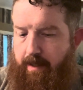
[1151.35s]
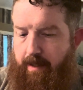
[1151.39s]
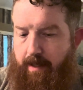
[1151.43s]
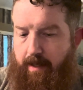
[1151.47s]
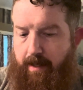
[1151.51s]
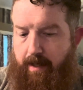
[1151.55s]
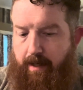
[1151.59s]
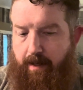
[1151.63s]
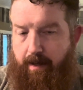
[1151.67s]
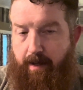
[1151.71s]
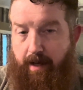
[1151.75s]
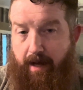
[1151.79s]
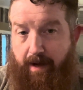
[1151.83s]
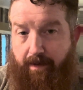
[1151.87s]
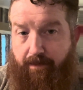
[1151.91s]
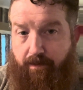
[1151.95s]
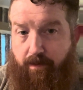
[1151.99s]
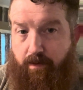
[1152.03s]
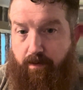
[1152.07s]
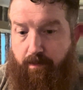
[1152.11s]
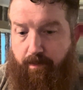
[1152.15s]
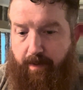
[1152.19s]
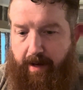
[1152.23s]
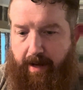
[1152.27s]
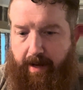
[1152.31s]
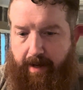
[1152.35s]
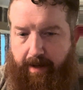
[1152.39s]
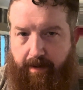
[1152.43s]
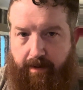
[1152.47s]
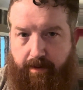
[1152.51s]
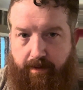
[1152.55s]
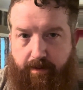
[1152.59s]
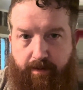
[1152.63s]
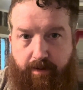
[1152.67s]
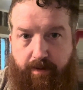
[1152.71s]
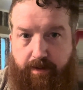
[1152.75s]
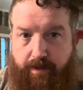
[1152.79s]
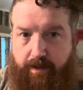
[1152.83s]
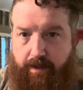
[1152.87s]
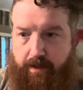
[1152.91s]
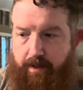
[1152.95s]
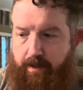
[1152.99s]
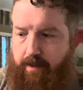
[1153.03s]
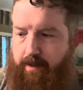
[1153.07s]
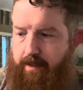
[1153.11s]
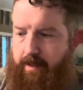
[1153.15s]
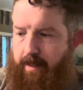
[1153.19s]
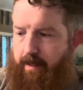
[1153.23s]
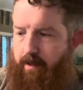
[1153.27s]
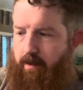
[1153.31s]
after the bag, because it didn't
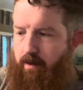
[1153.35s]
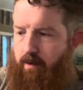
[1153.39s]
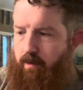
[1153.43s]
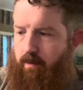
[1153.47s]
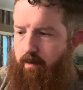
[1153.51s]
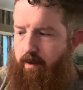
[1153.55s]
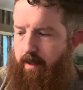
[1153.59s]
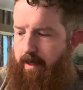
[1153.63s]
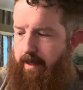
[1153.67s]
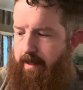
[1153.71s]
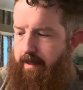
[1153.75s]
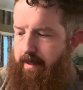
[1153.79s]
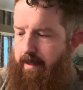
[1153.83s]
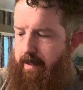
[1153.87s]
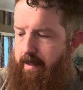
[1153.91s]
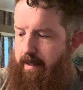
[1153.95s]
take a whole lot.